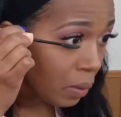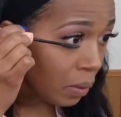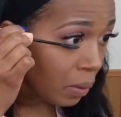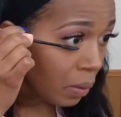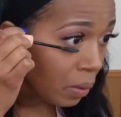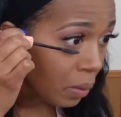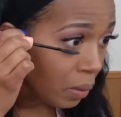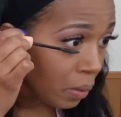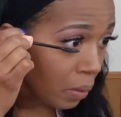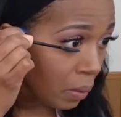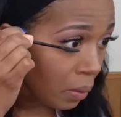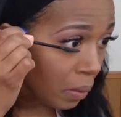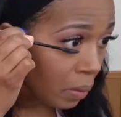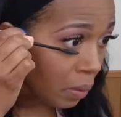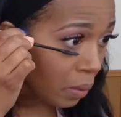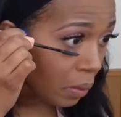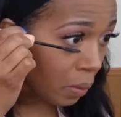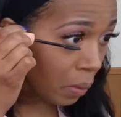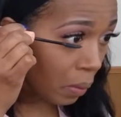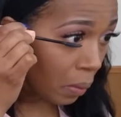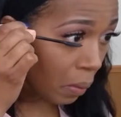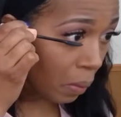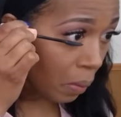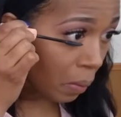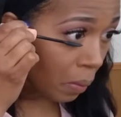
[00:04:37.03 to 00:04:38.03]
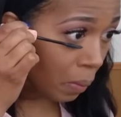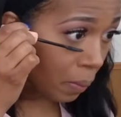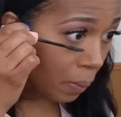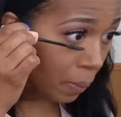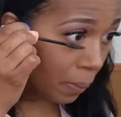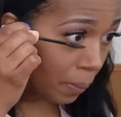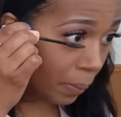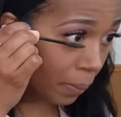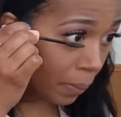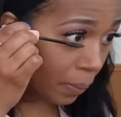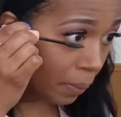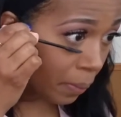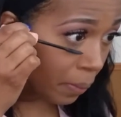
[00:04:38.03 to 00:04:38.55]

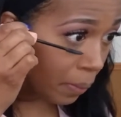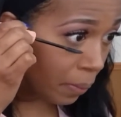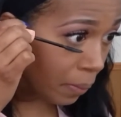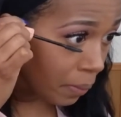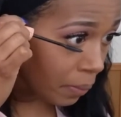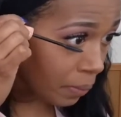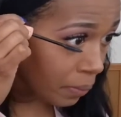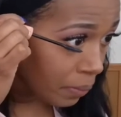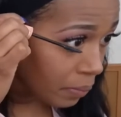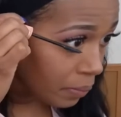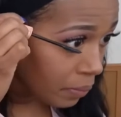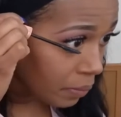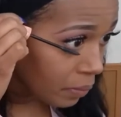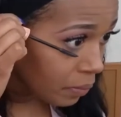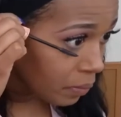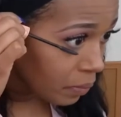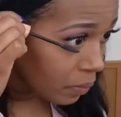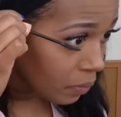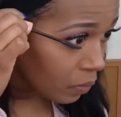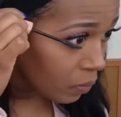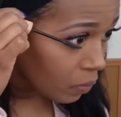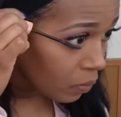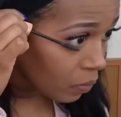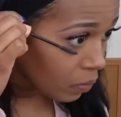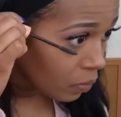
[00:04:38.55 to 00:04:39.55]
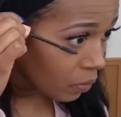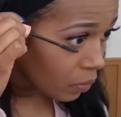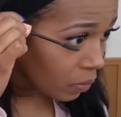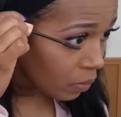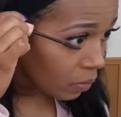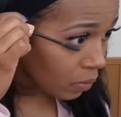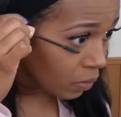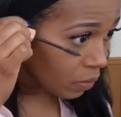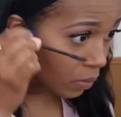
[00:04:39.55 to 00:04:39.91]
No one is speaking in this clip.